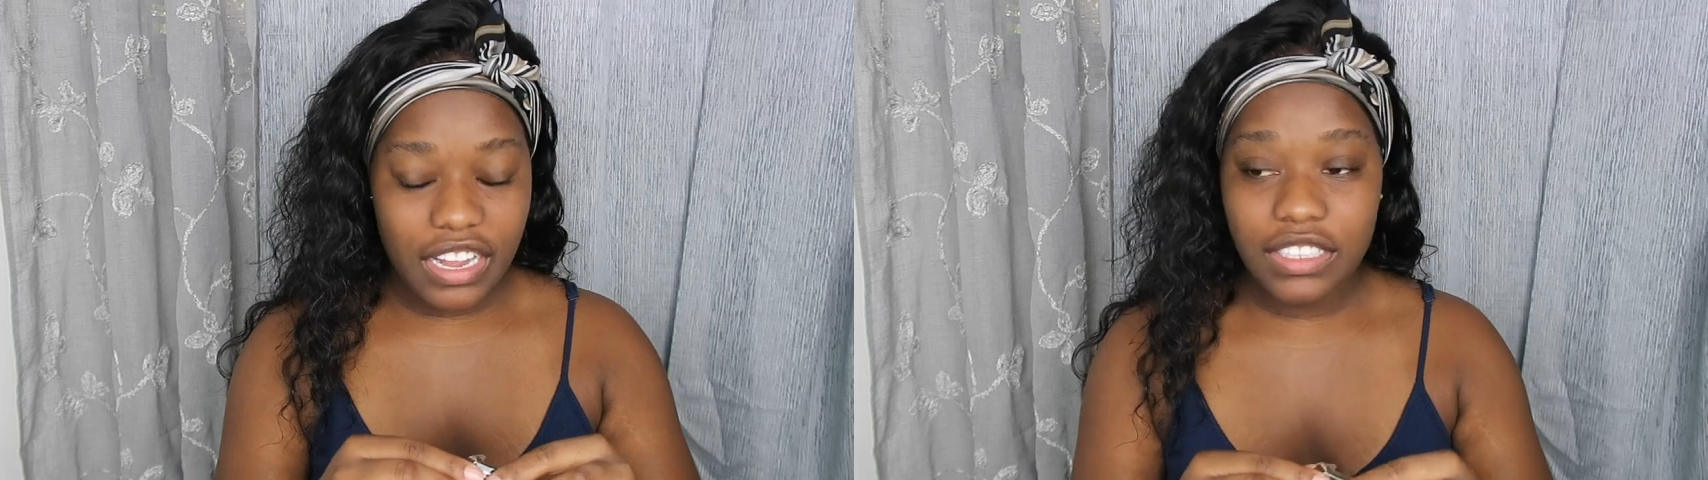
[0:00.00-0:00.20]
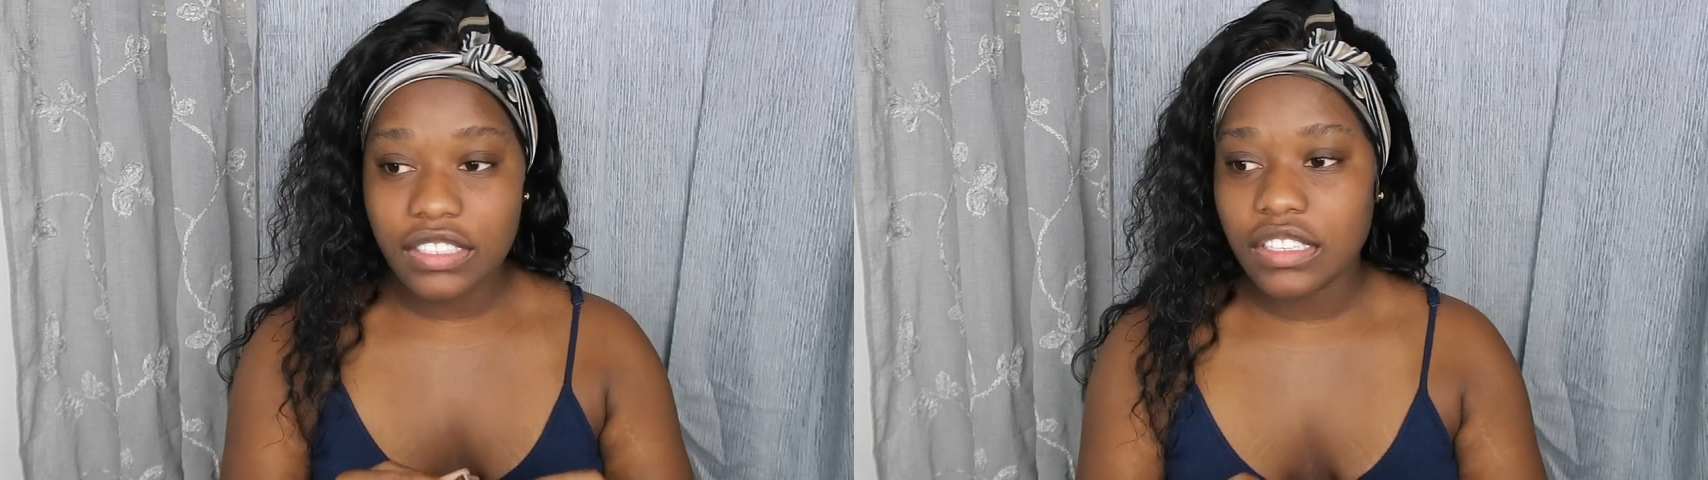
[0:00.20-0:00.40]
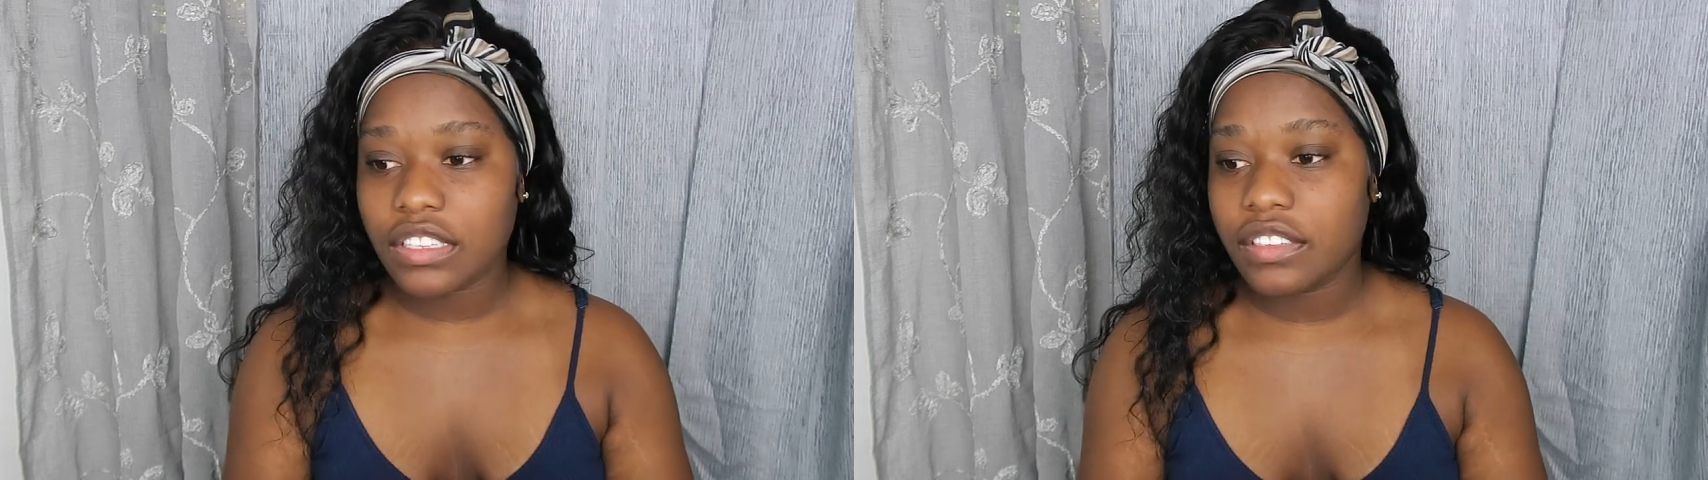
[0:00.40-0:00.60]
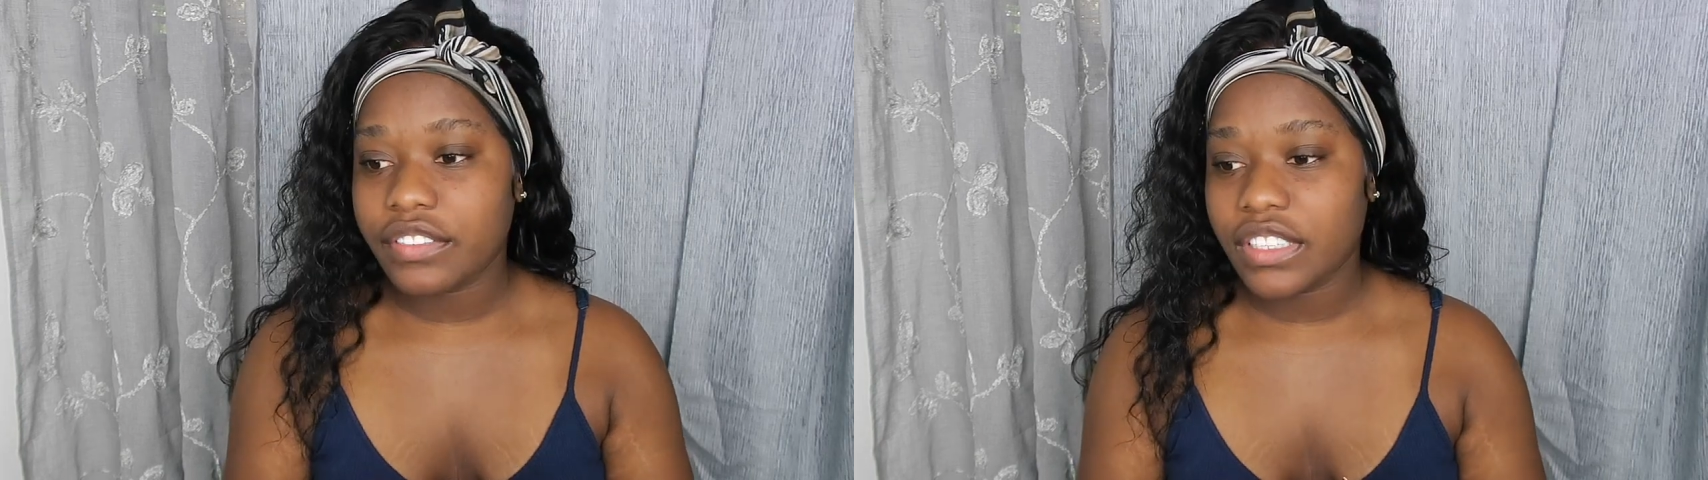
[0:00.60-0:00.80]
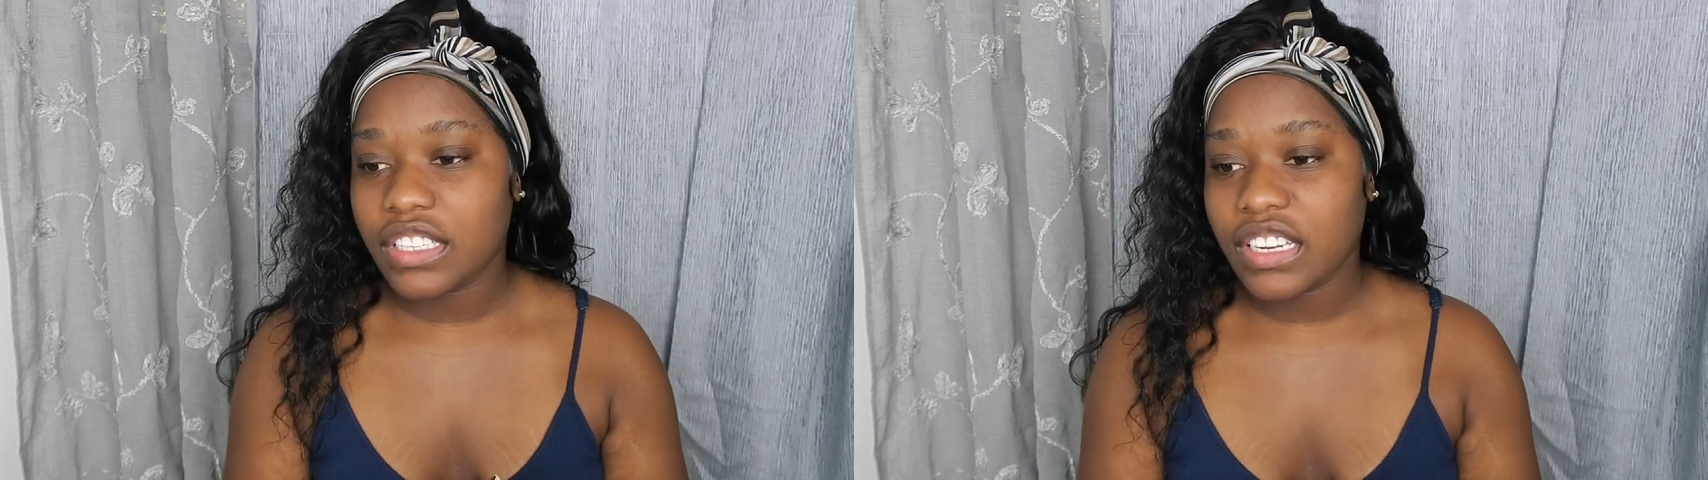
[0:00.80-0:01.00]
I
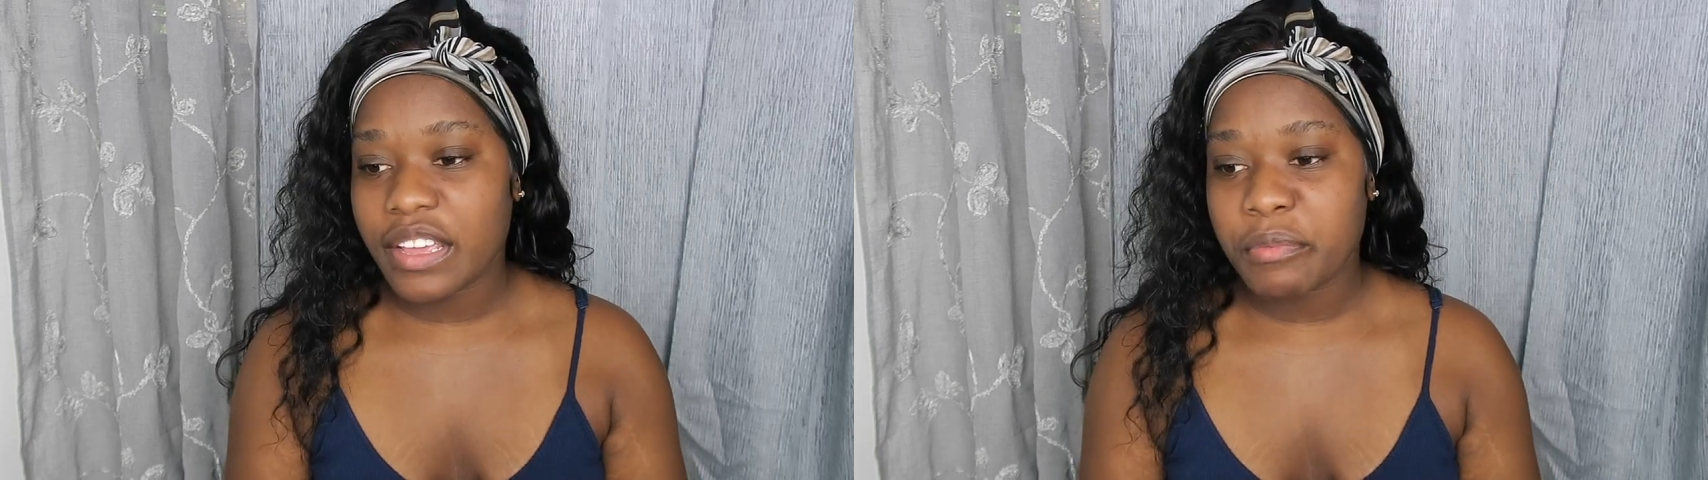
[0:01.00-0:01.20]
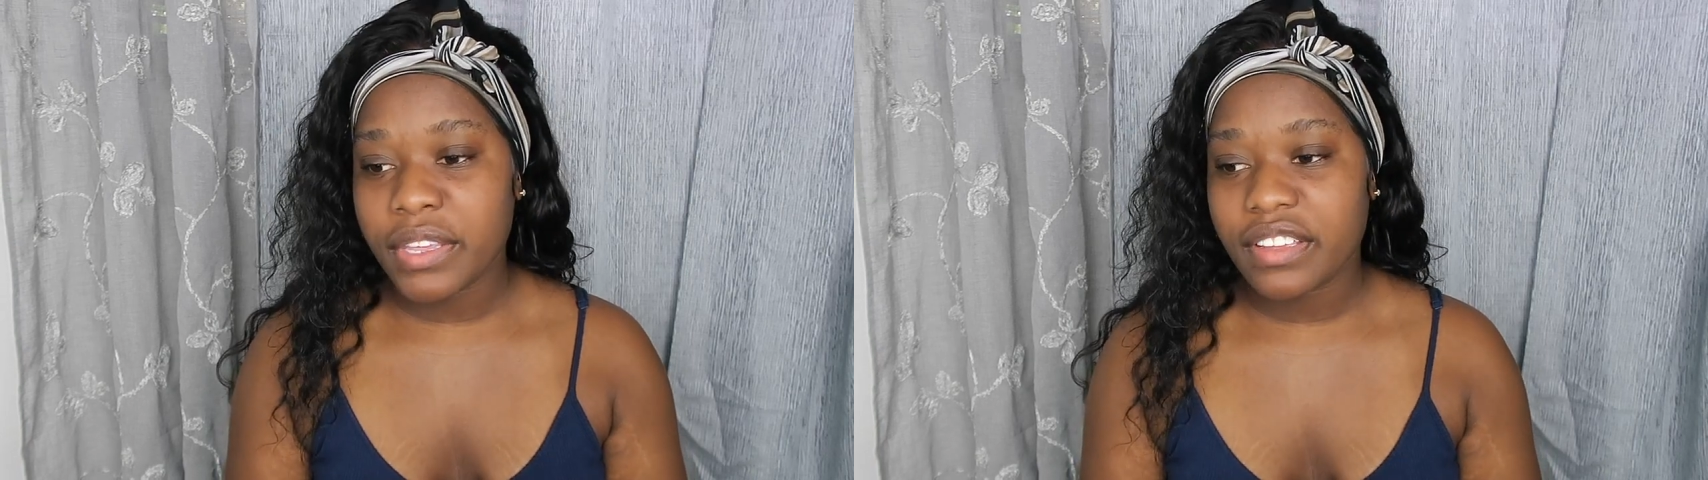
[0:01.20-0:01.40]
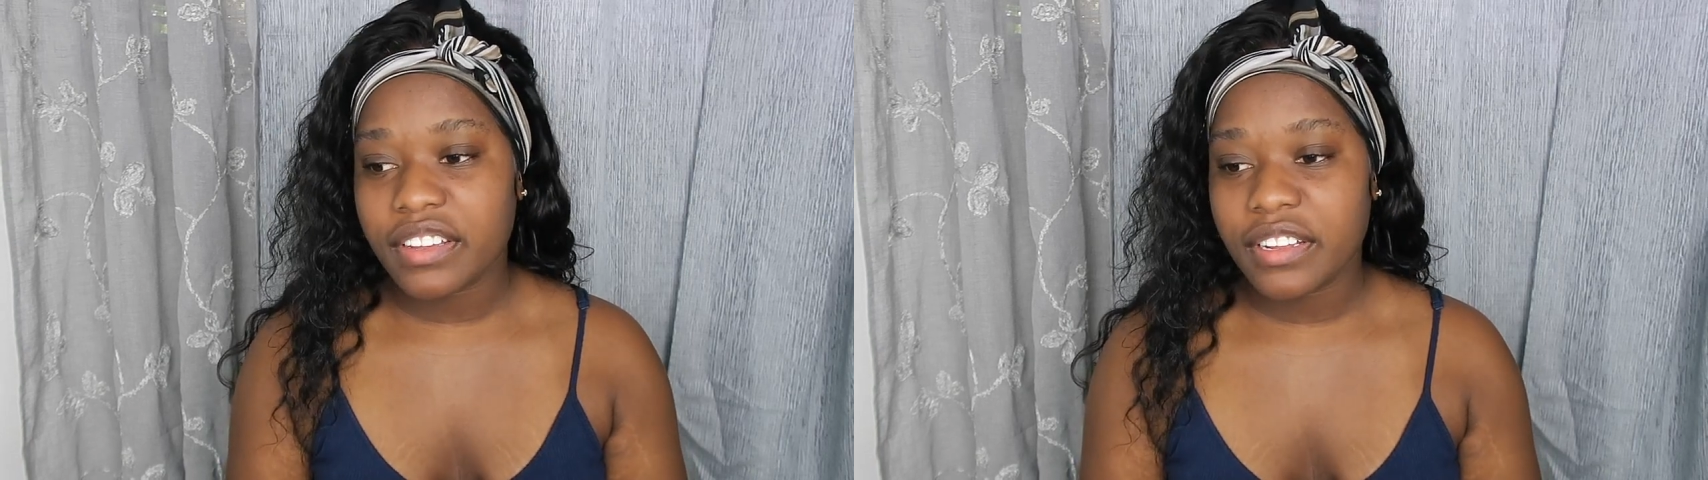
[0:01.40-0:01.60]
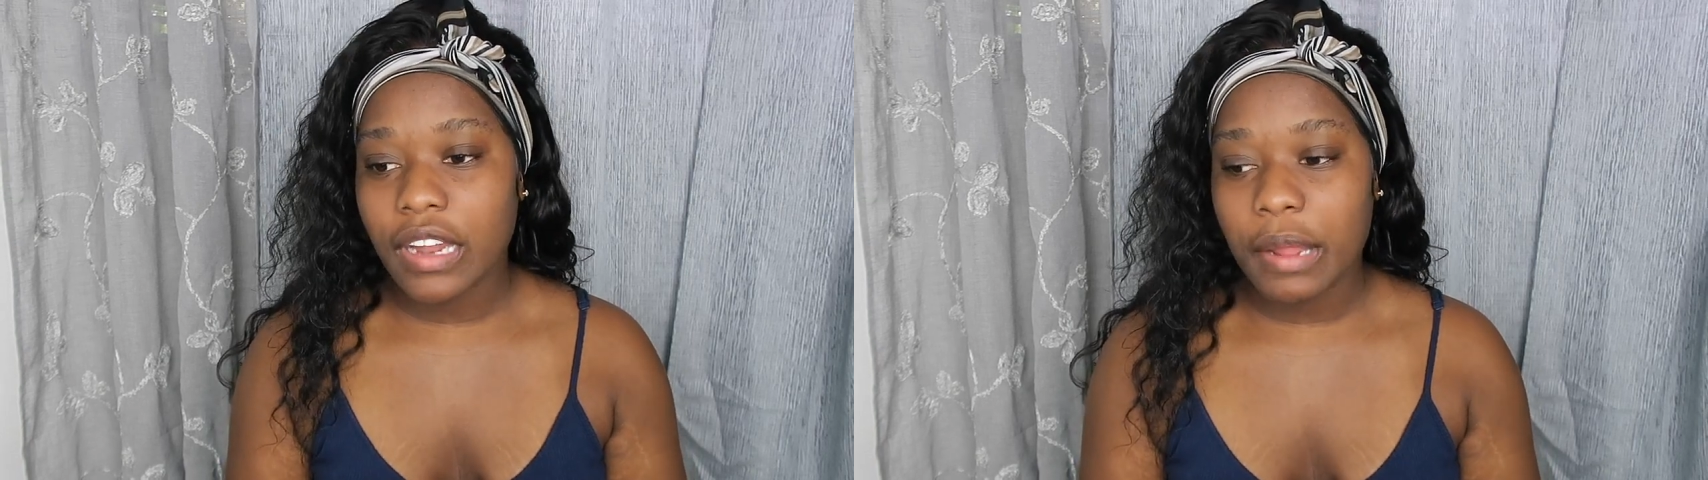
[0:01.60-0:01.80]
love looking at makeup.